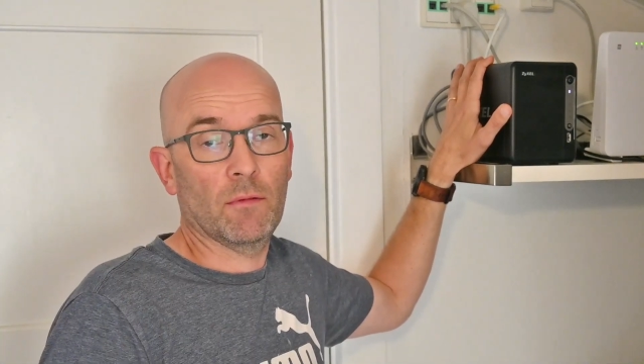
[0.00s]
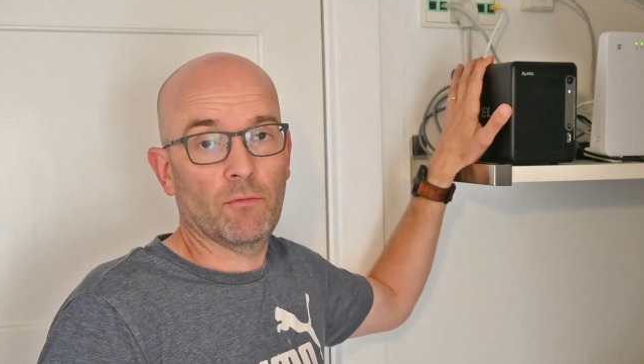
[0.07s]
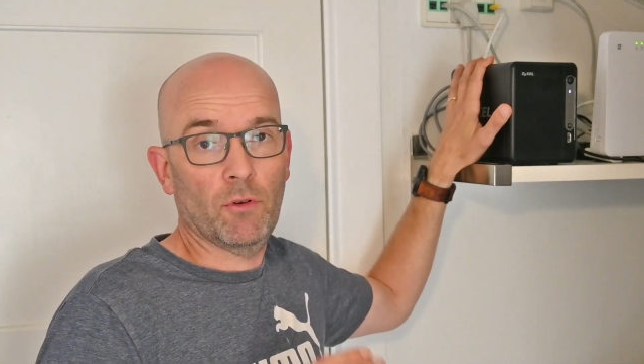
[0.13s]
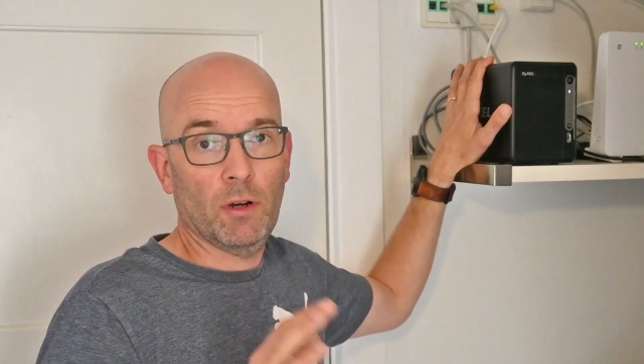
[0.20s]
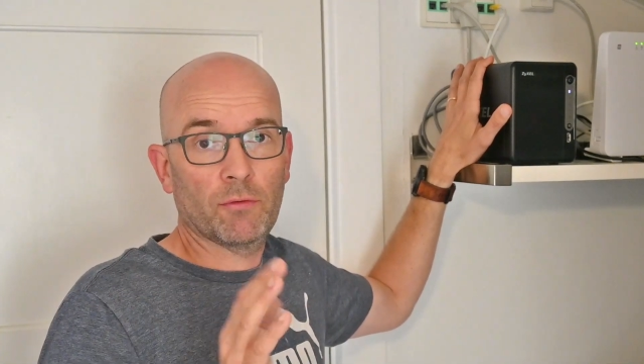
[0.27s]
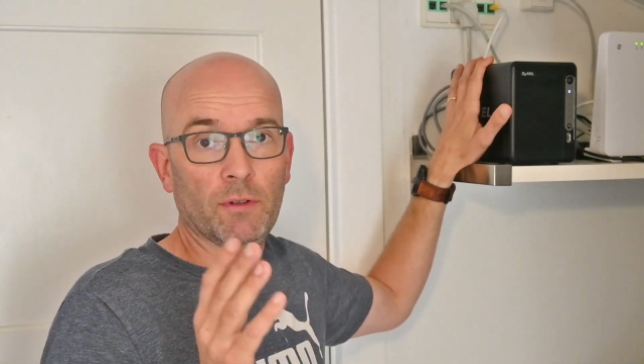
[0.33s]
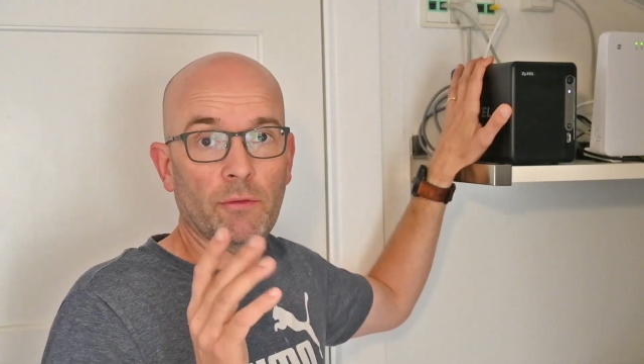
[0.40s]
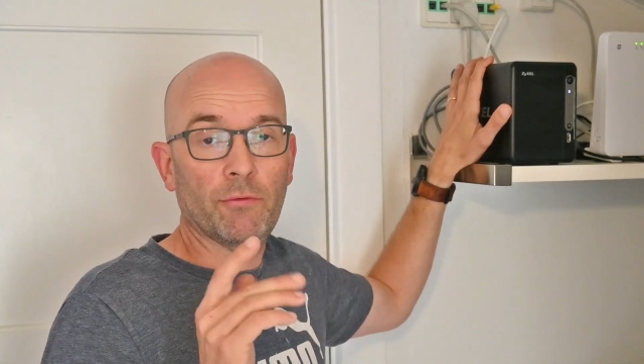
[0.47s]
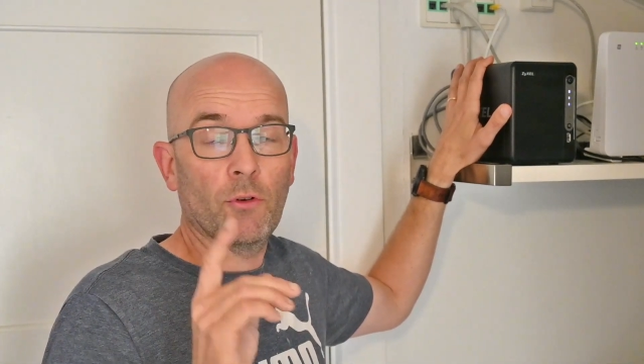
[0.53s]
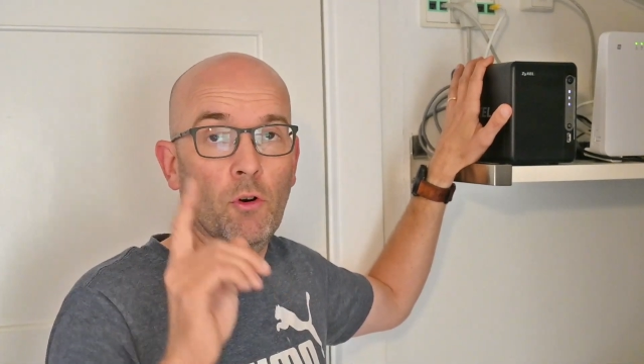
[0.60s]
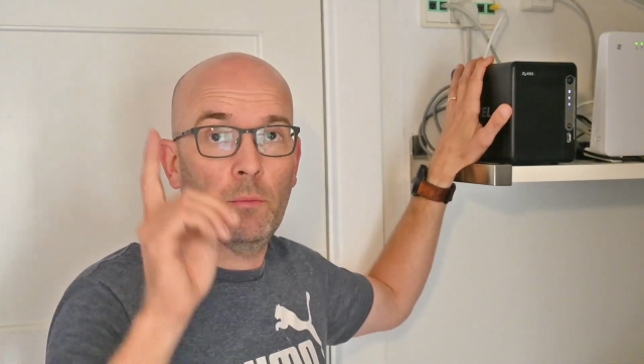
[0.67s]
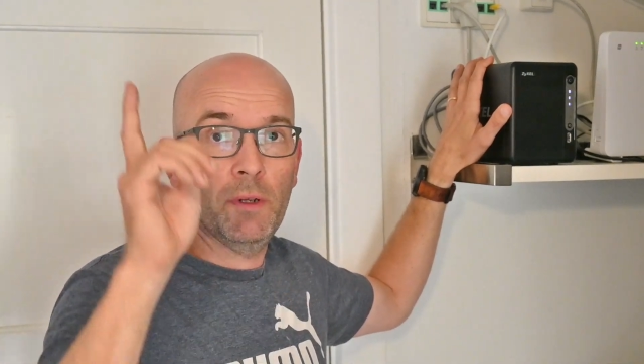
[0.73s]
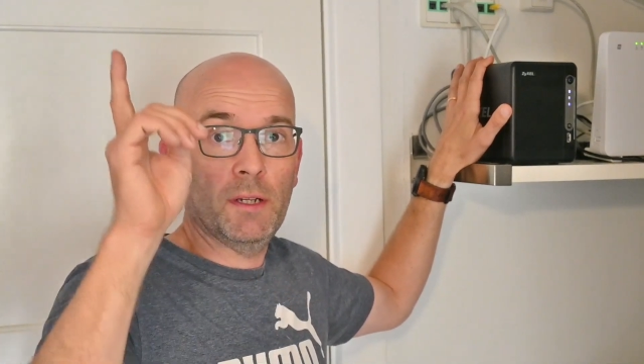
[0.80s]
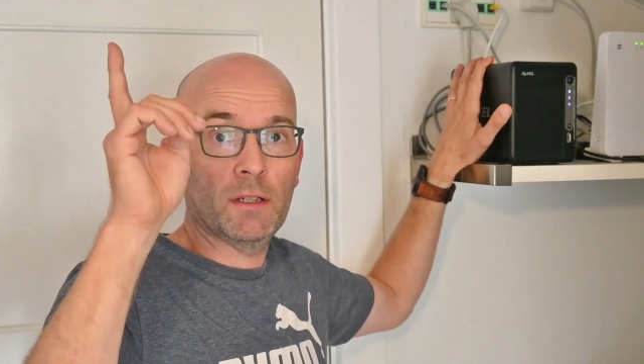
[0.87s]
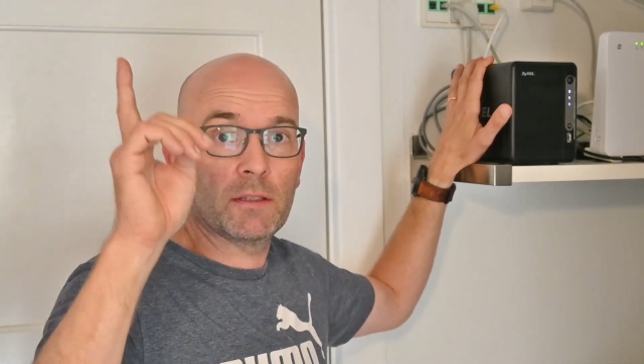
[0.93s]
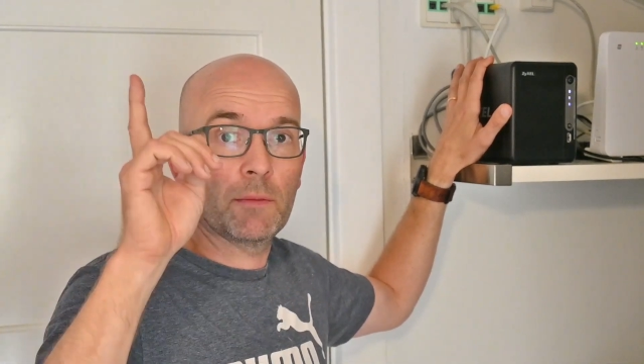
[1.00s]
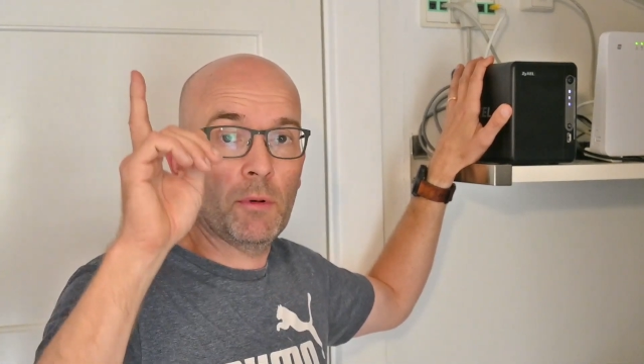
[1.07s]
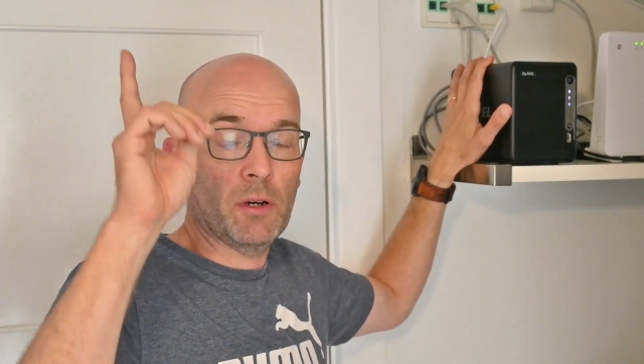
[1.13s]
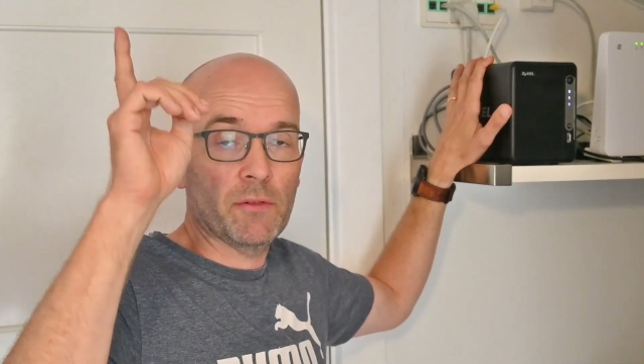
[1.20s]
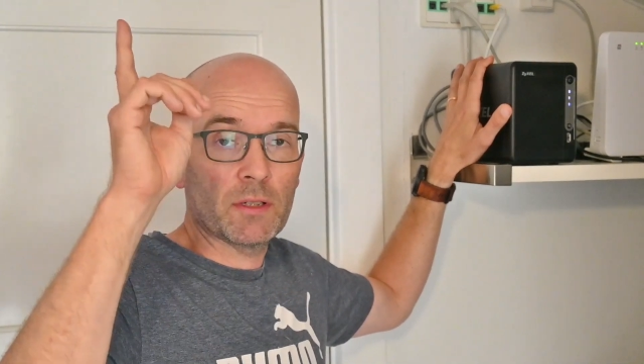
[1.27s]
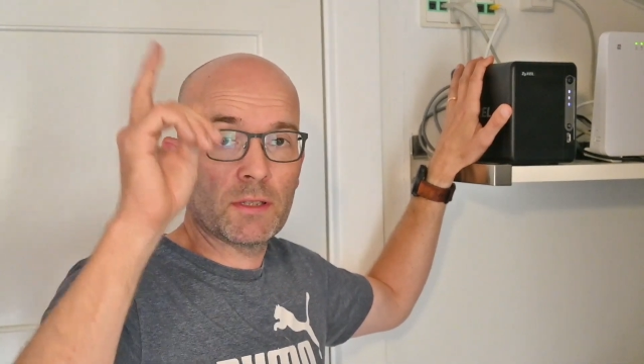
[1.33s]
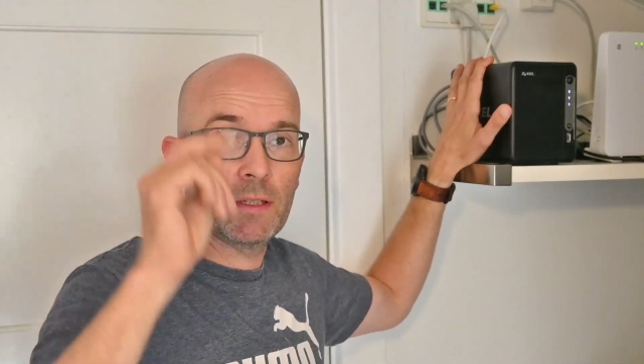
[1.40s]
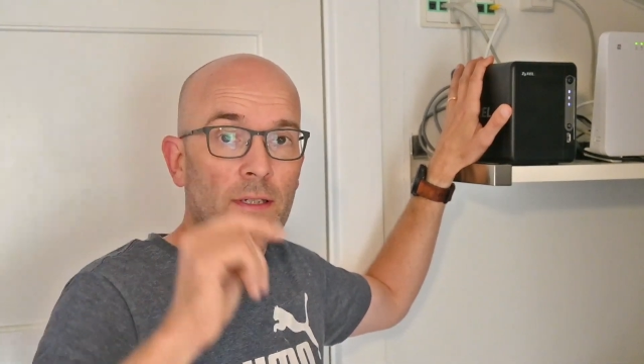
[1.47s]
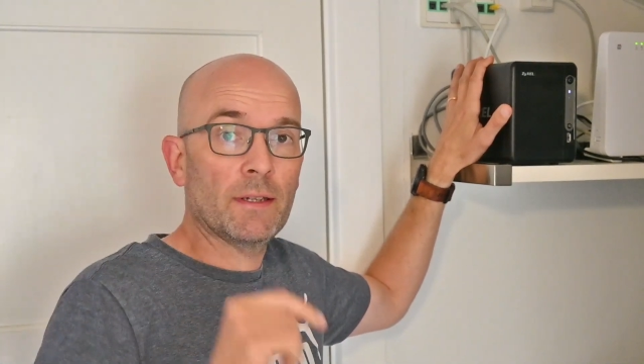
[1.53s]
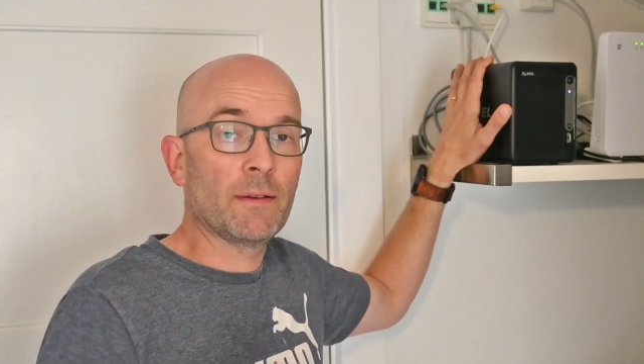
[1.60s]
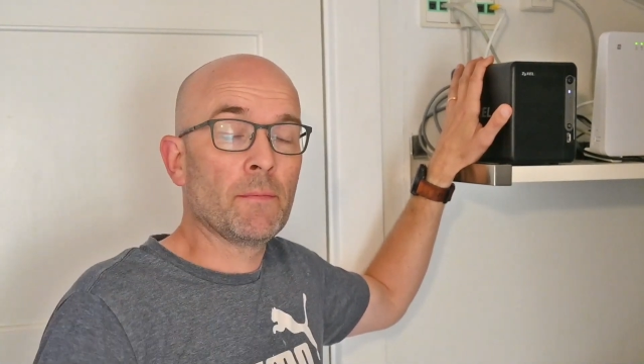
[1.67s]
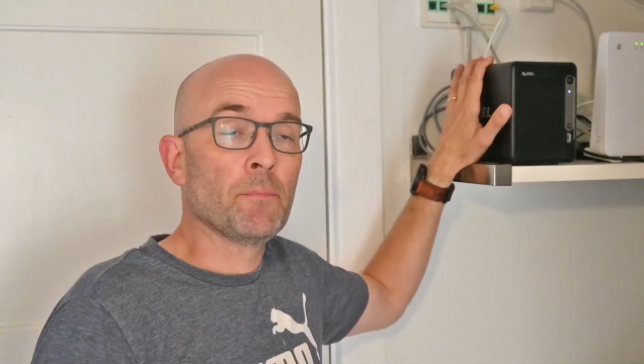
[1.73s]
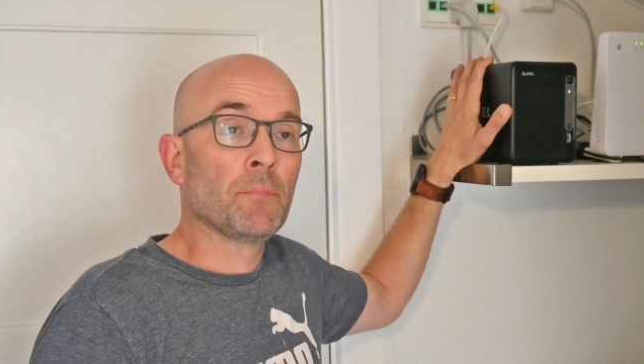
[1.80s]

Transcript: roughly 4 meters above us here,